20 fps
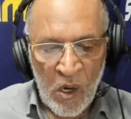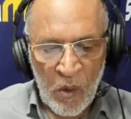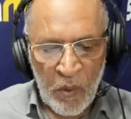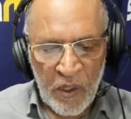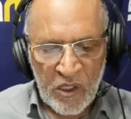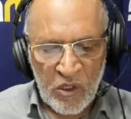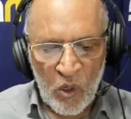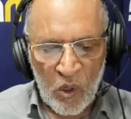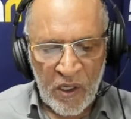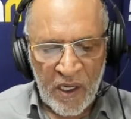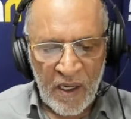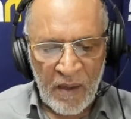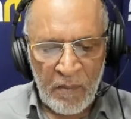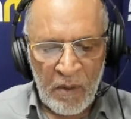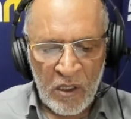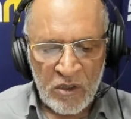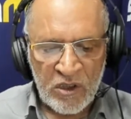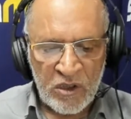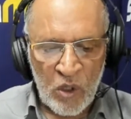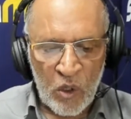We're talking
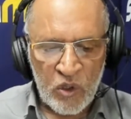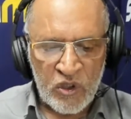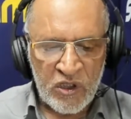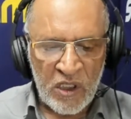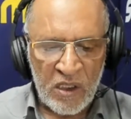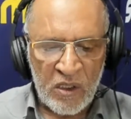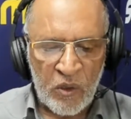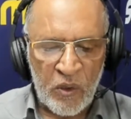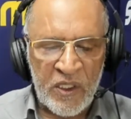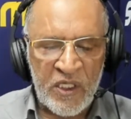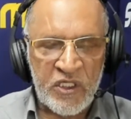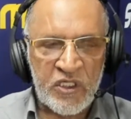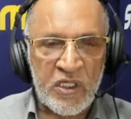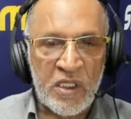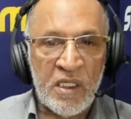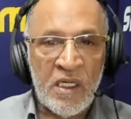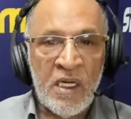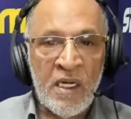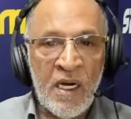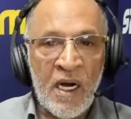about social
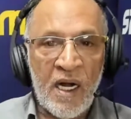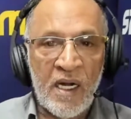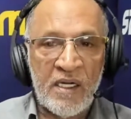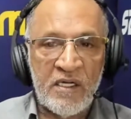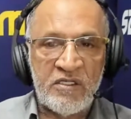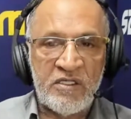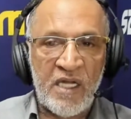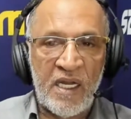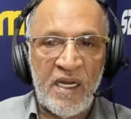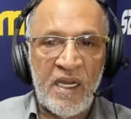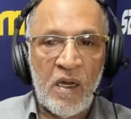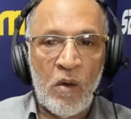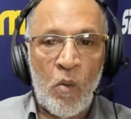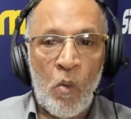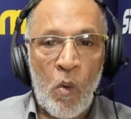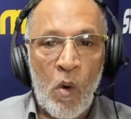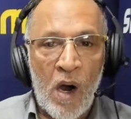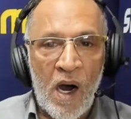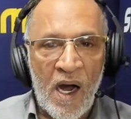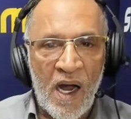cohesion, understanding
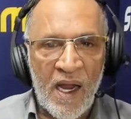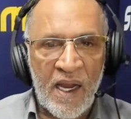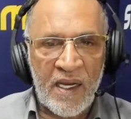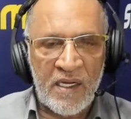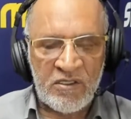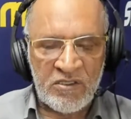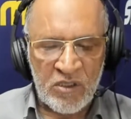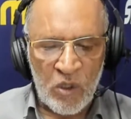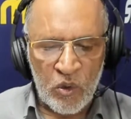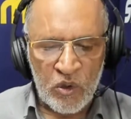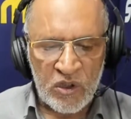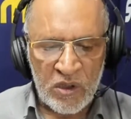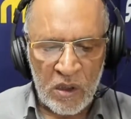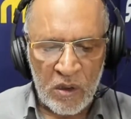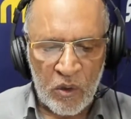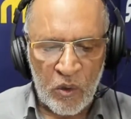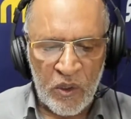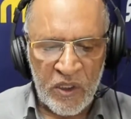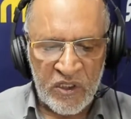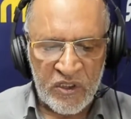why social
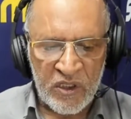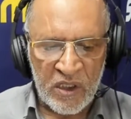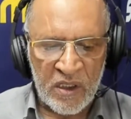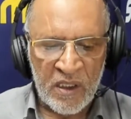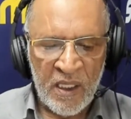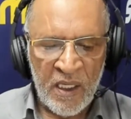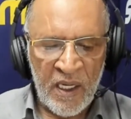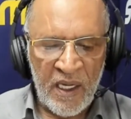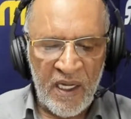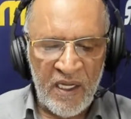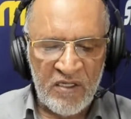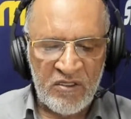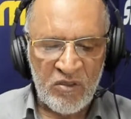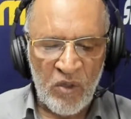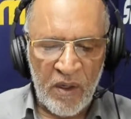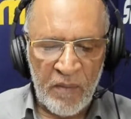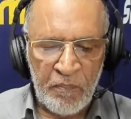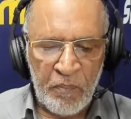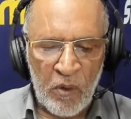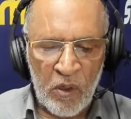cohesion is so
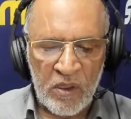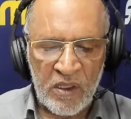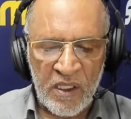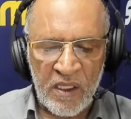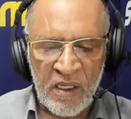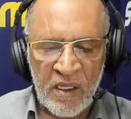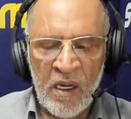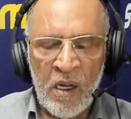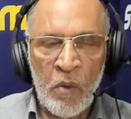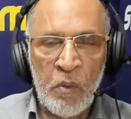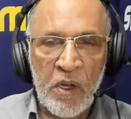important.